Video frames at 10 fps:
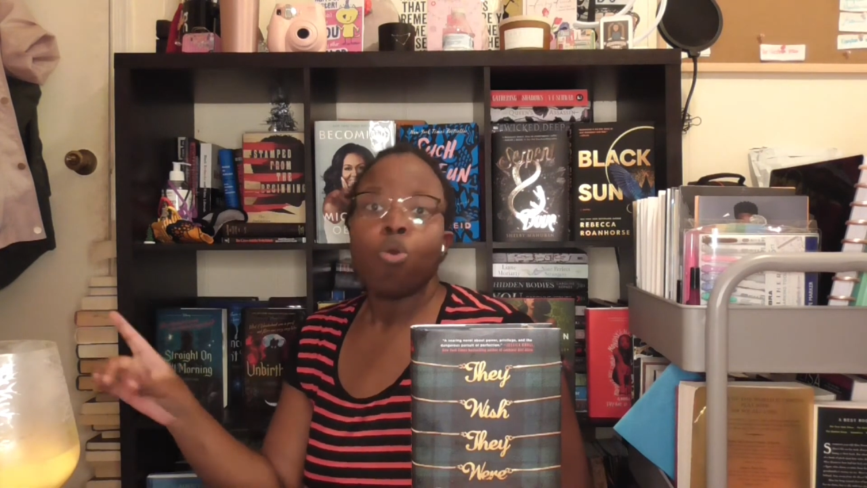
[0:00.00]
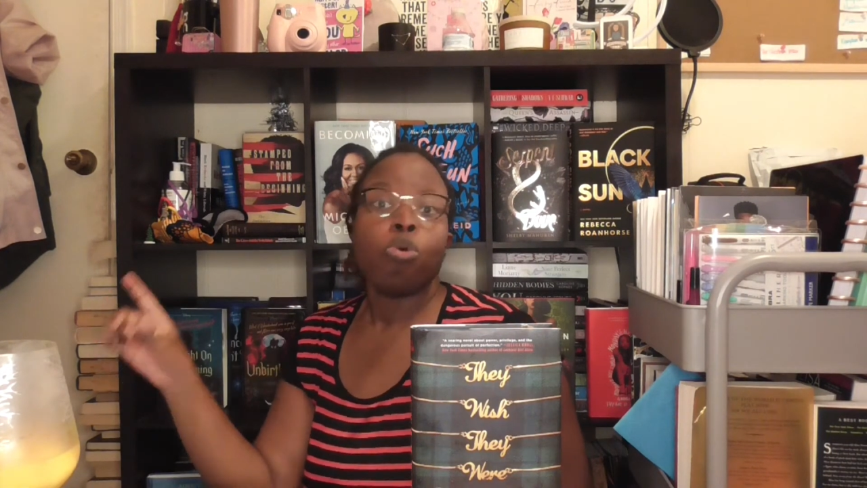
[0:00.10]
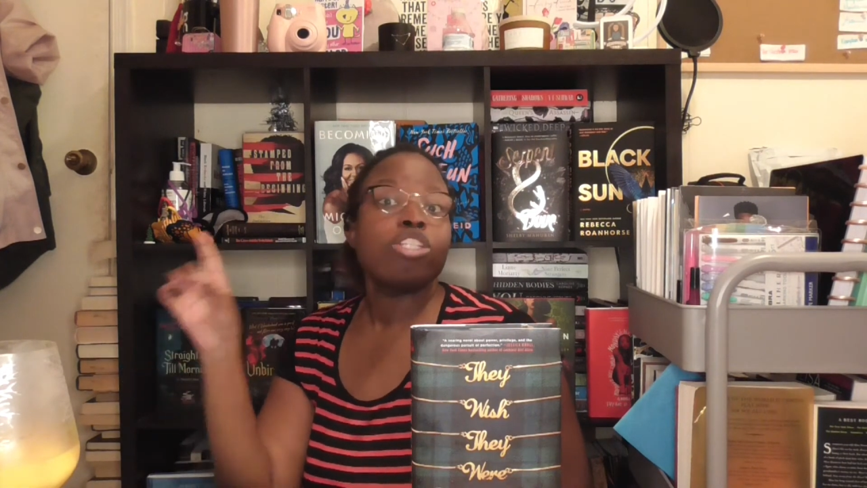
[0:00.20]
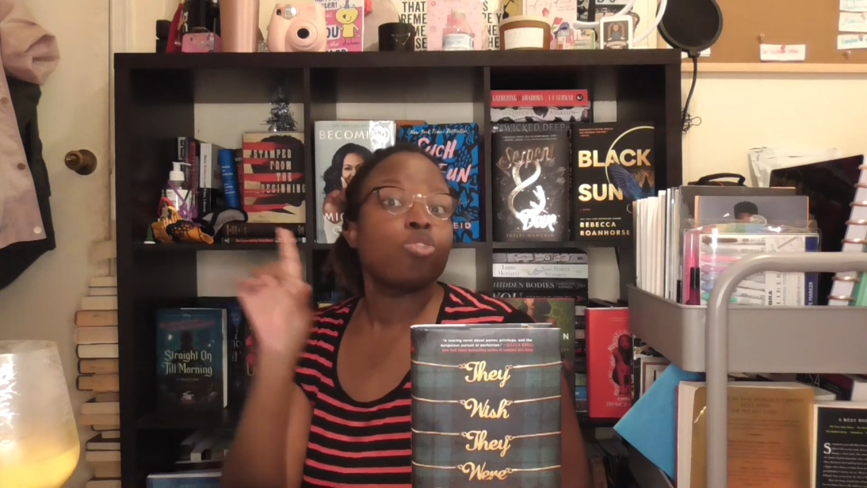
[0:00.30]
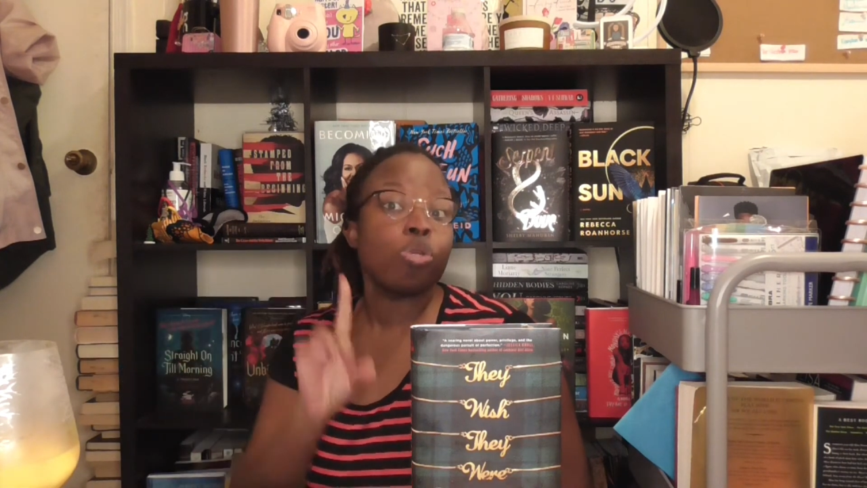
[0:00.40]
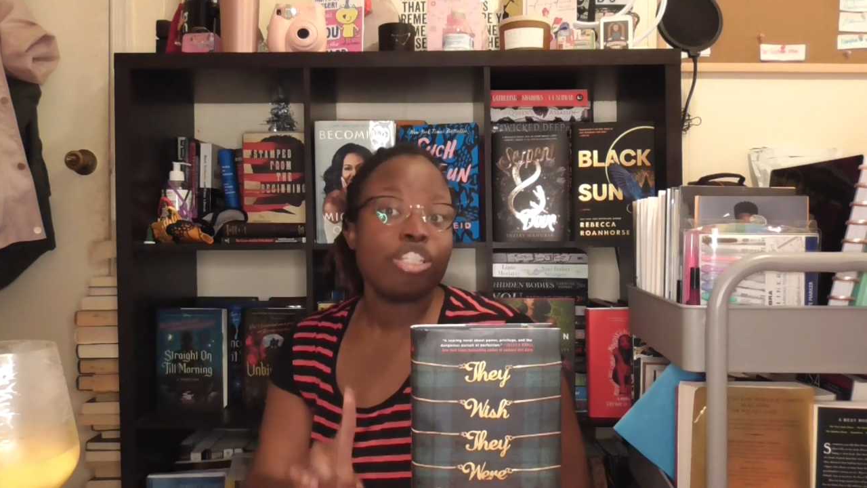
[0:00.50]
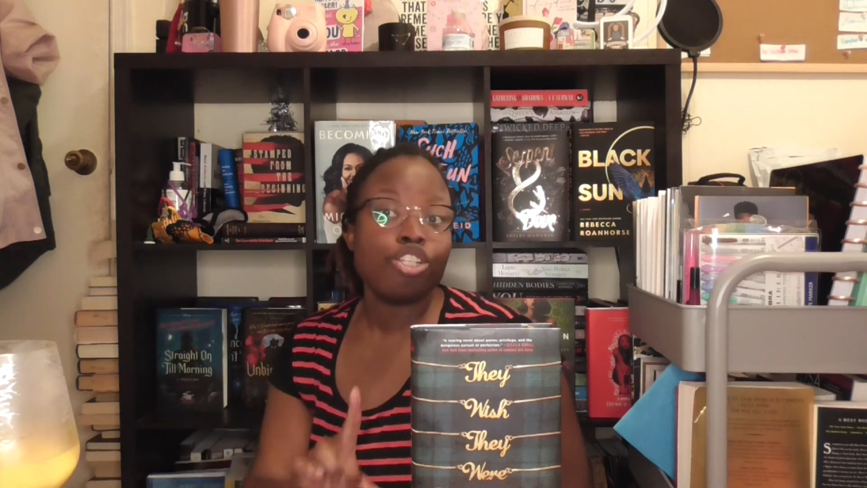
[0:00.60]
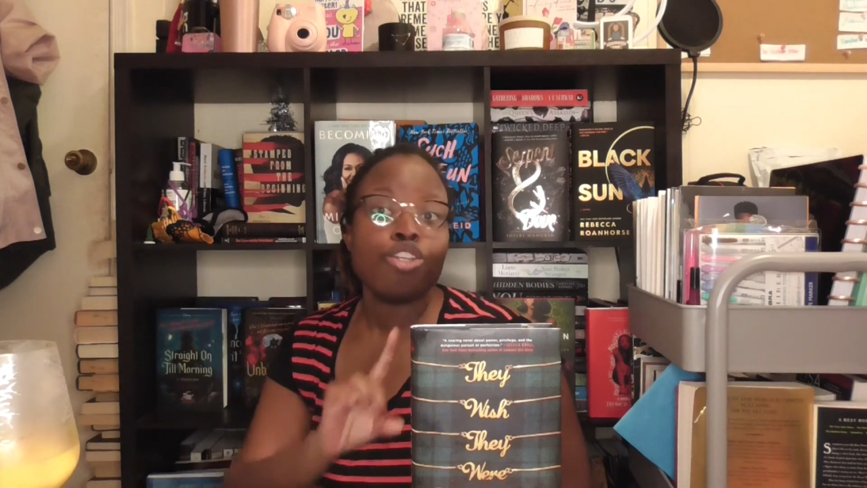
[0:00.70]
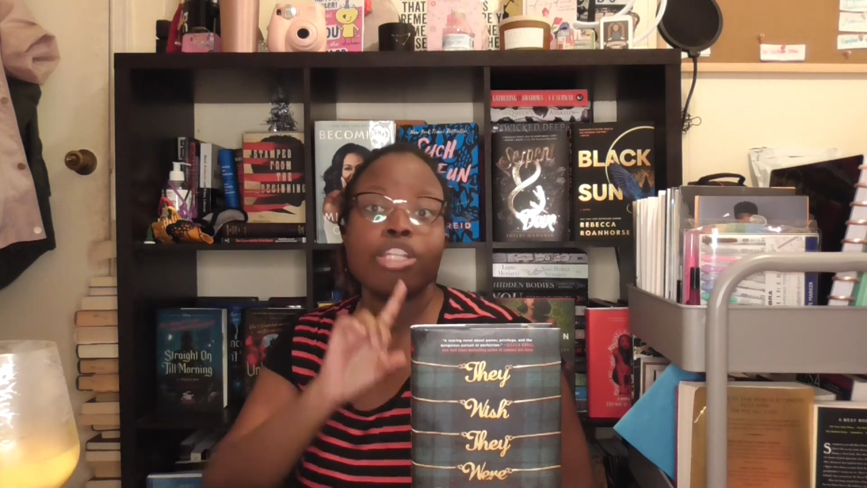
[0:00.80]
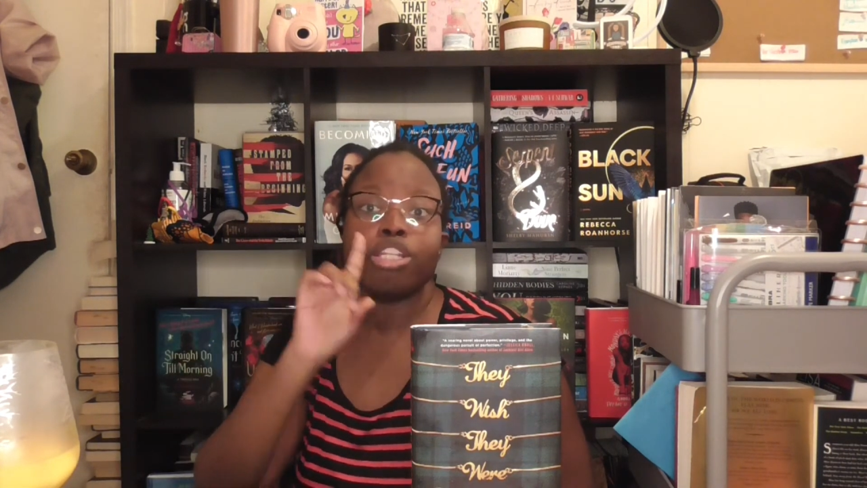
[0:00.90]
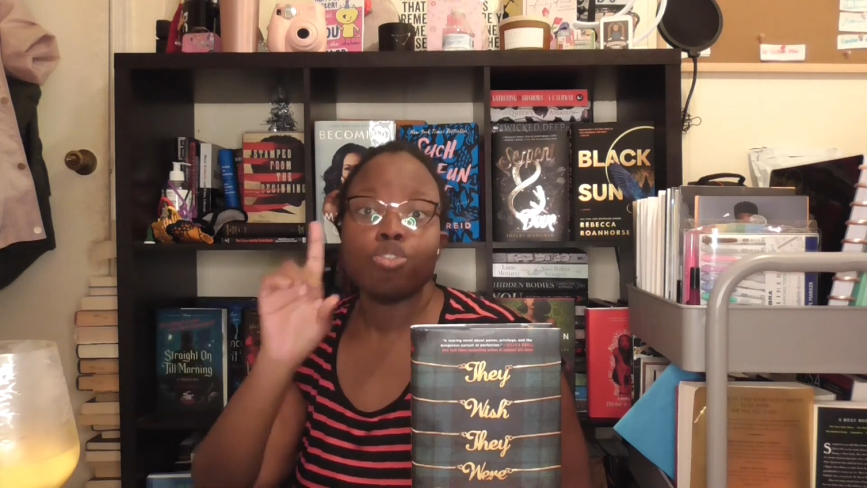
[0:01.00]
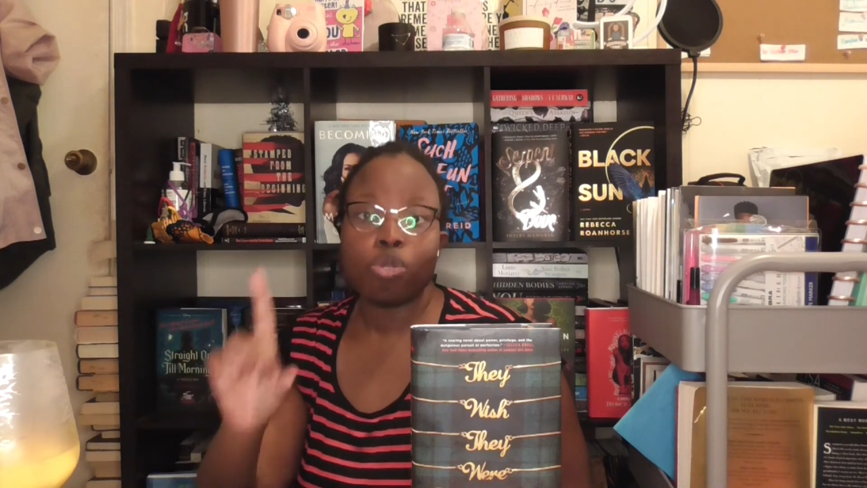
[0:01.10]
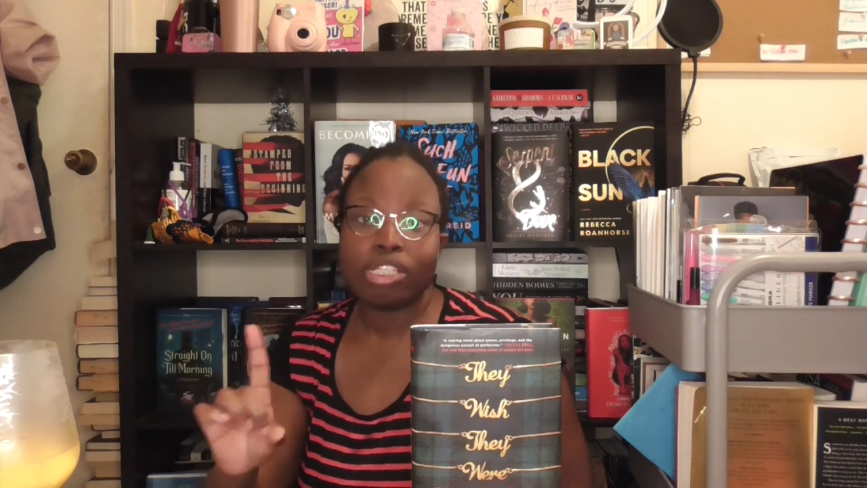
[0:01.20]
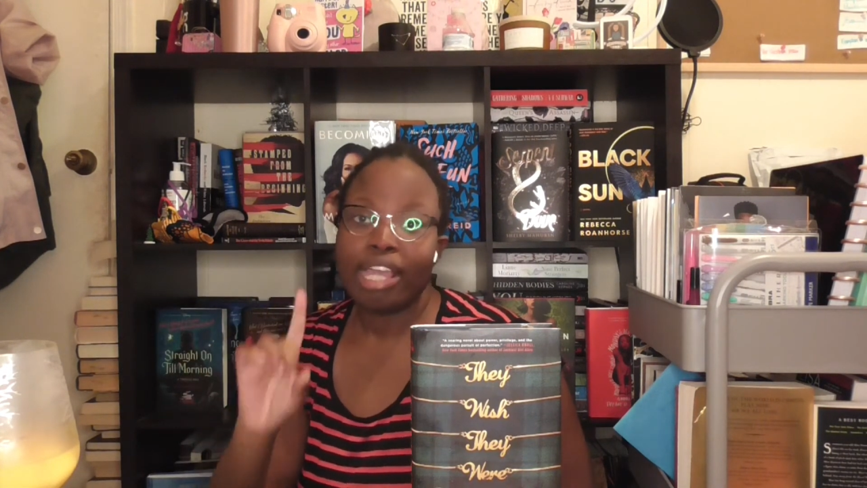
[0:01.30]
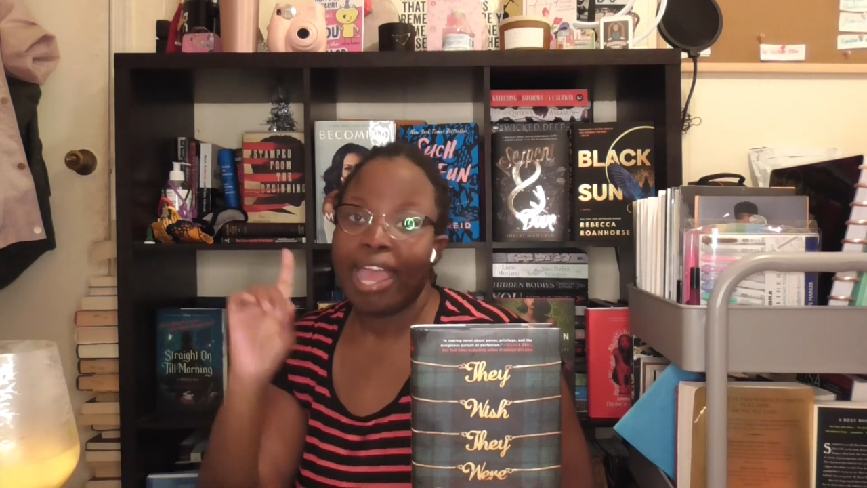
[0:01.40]
was twistier than the
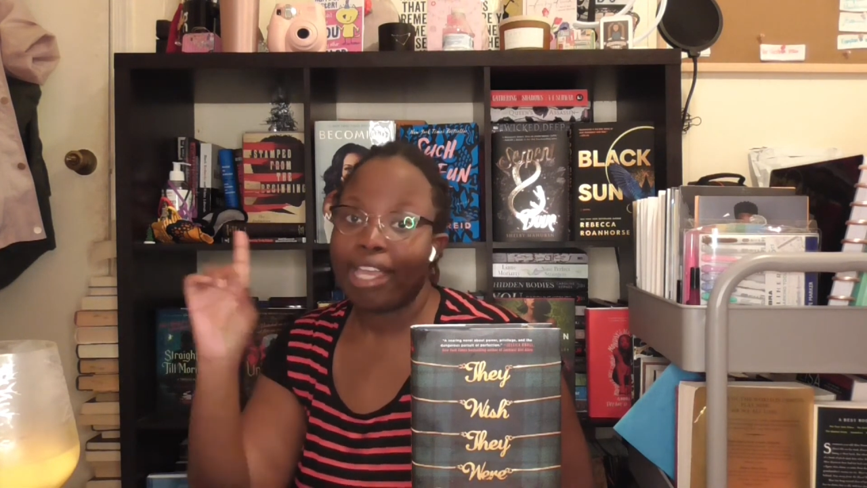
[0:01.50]
twist that